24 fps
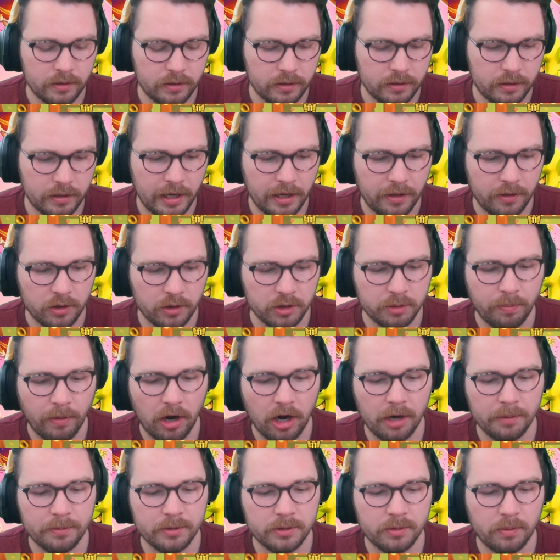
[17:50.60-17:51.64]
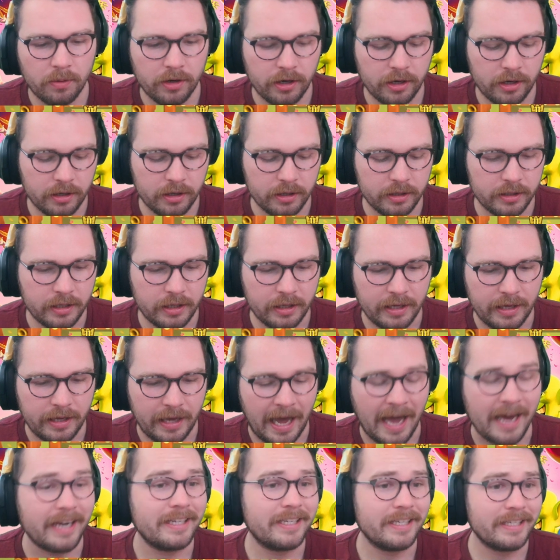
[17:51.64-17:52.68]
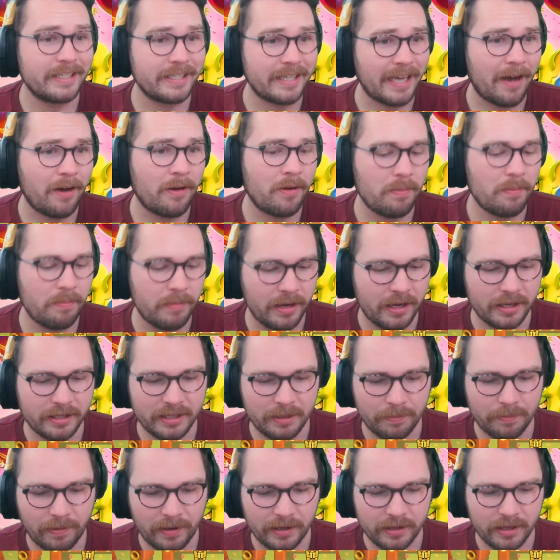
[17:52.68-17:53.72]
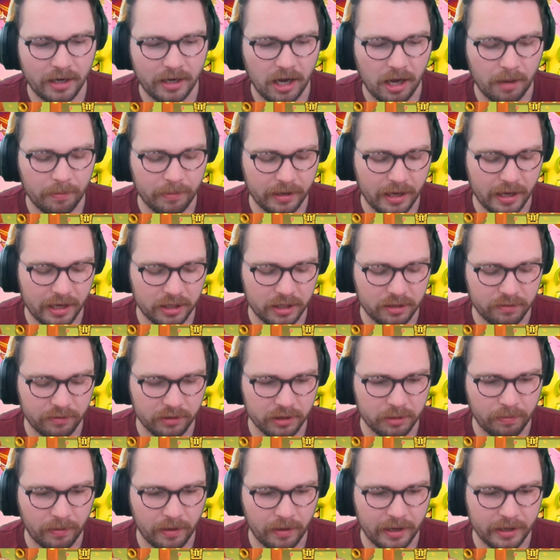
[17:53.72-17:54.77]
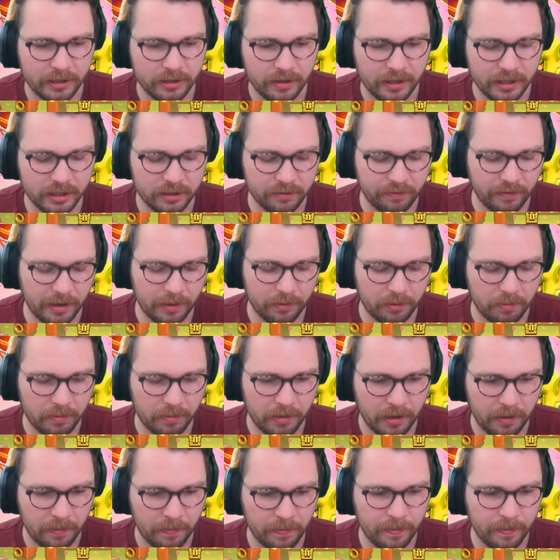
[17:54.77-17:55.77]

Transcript: Yeah, those barbs were at a discount because he played the Goblin Cage first play, so that's fine with me.